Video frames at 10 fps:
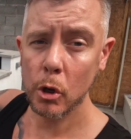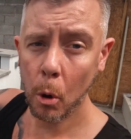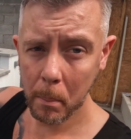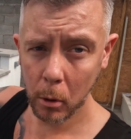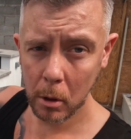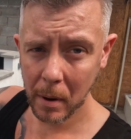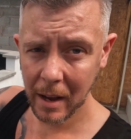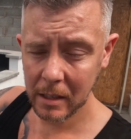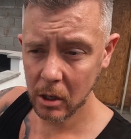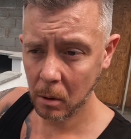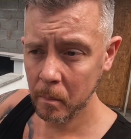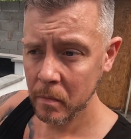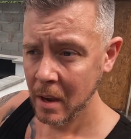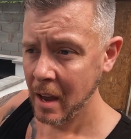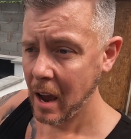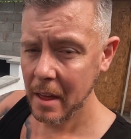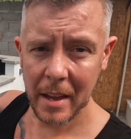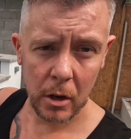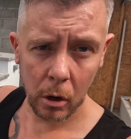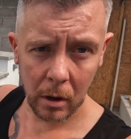don't put the price on, and
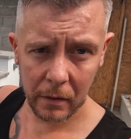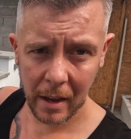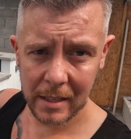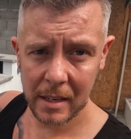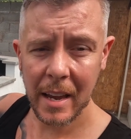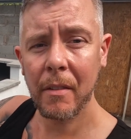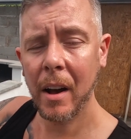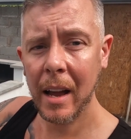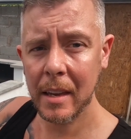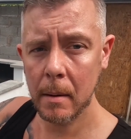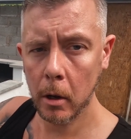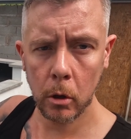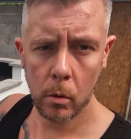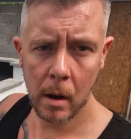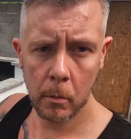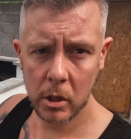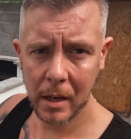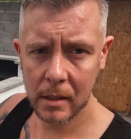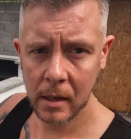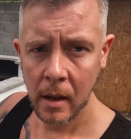then you're left guessing, yeah, I like it, but I don't know how much
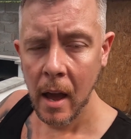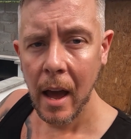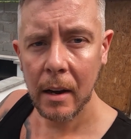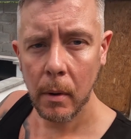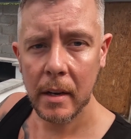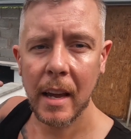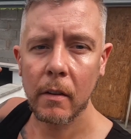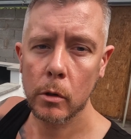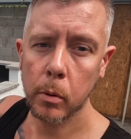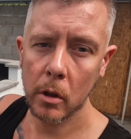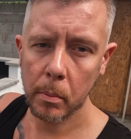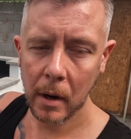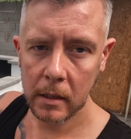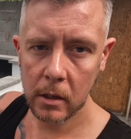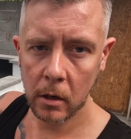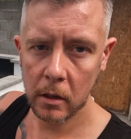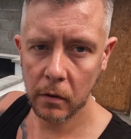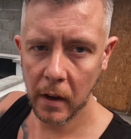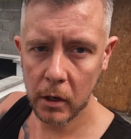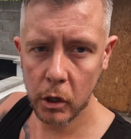it is. Anyway, Dave was putting the prices on his
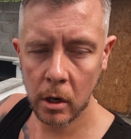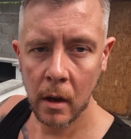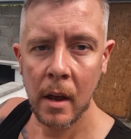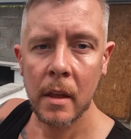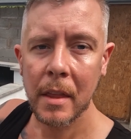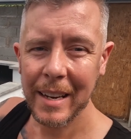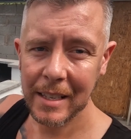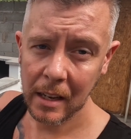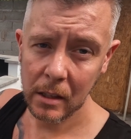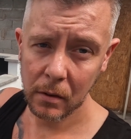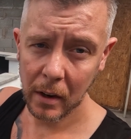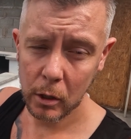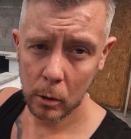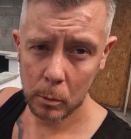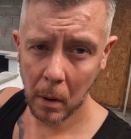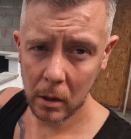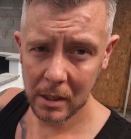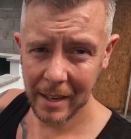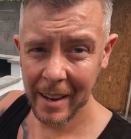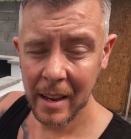fish. That is against Facebook's
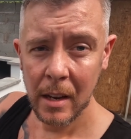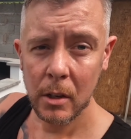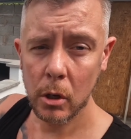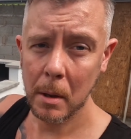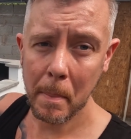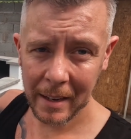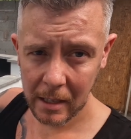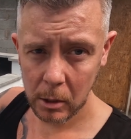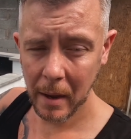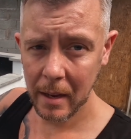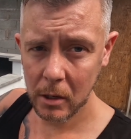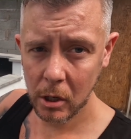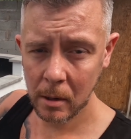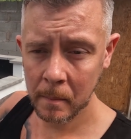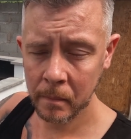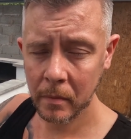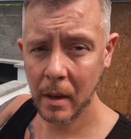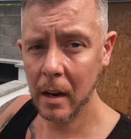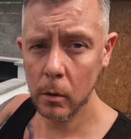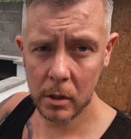policy, so they banned his page and it